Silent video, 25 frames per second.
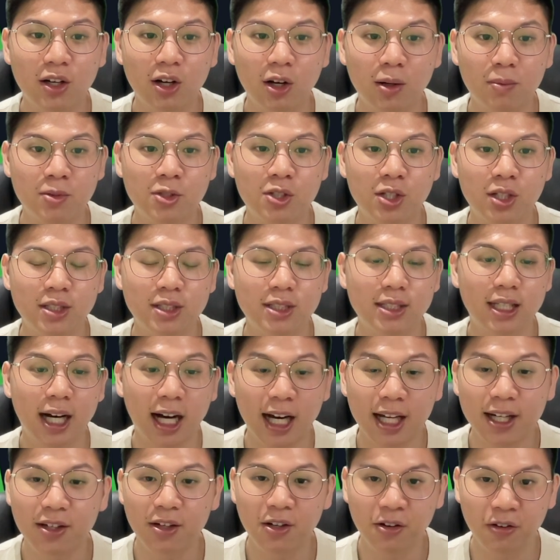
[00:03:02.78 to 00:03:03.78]
options
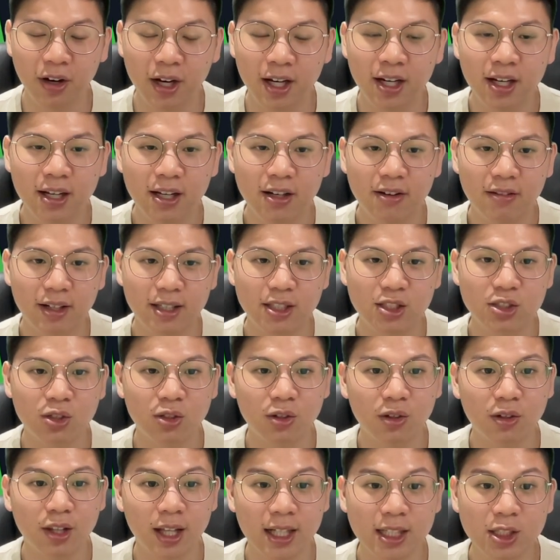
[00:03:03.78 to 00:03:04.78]
aren't great, right?
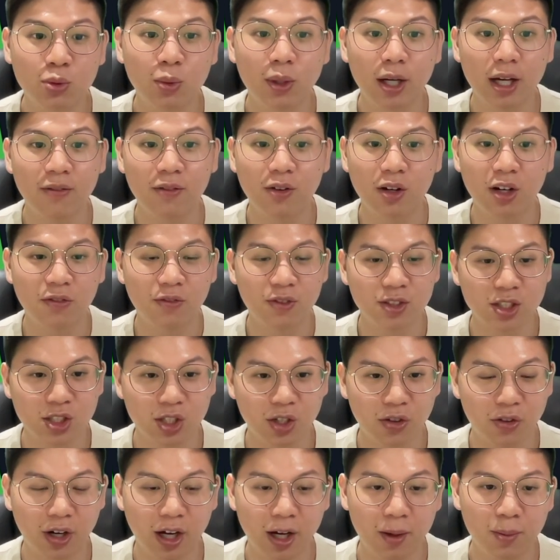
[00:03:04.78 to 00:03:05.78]
So that's why I've gone for
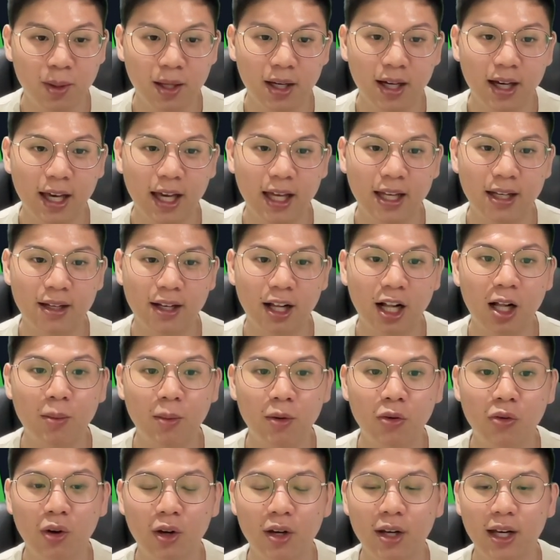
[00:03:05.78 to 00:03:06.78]
Sarabia and
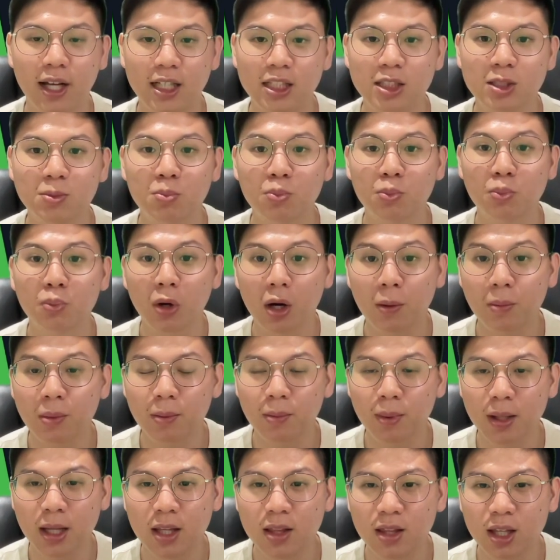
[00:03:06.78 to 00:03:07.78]
Almiron as
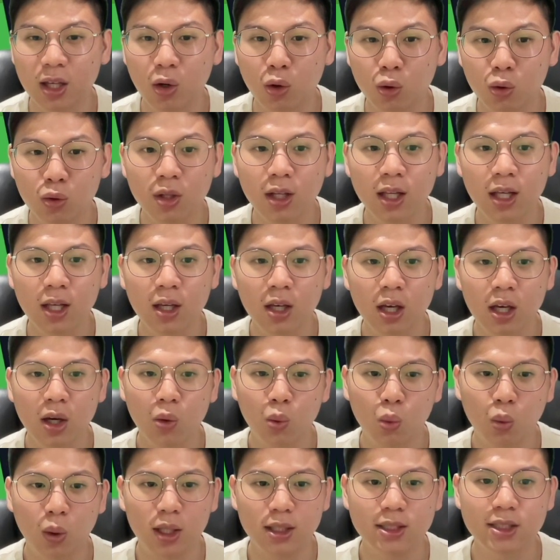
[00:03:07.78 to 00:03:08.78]
probably the only
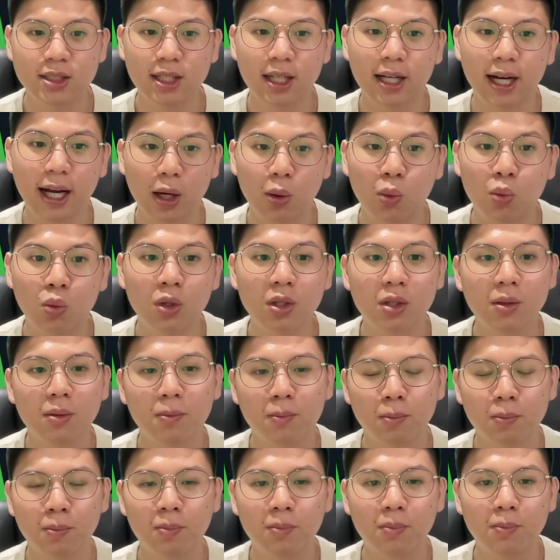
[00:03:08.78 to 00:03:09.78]
ones that I would
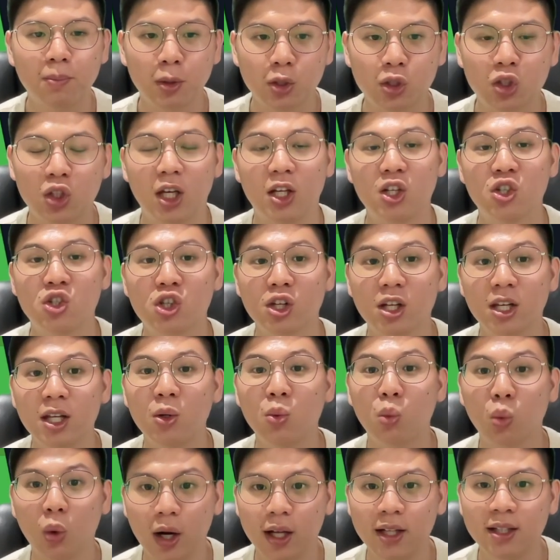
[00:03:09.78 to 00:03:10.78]
potentially
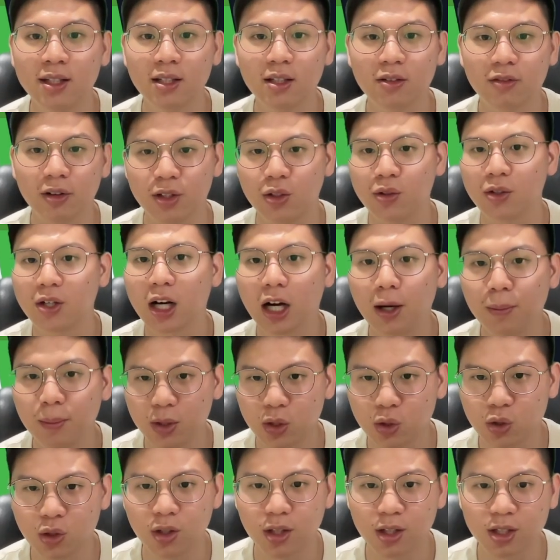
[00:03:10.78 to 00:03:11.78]
want, right, to come
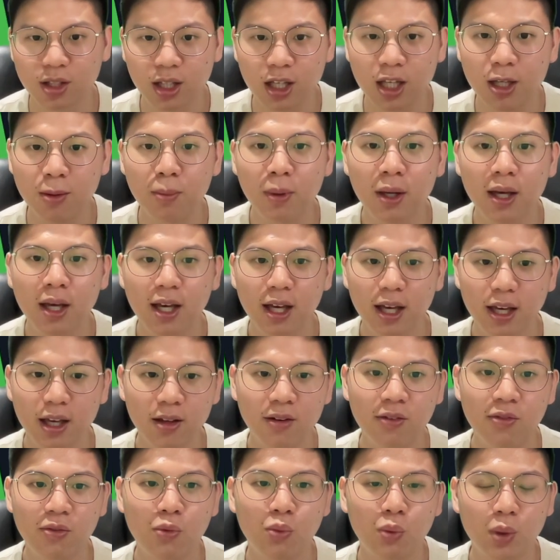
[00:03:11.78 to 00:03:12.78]
into the team
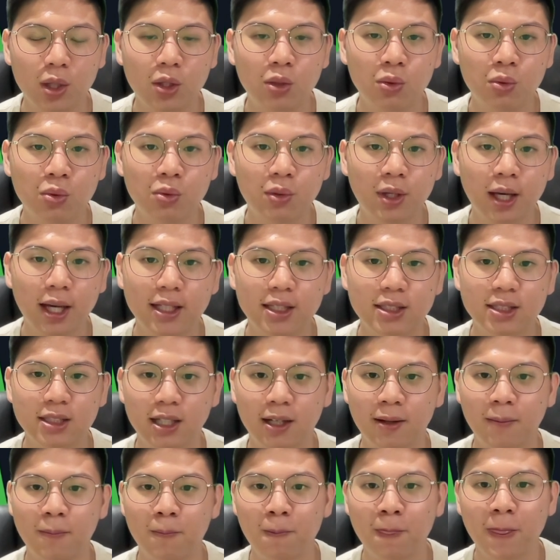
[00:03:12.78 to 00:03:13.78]
if we do get
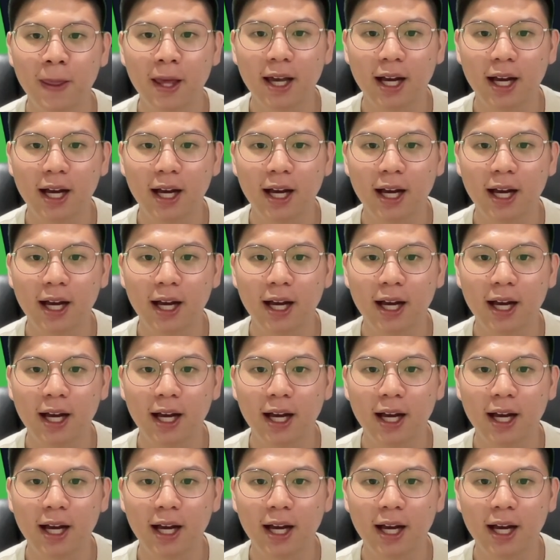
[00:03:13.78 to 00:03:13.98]
some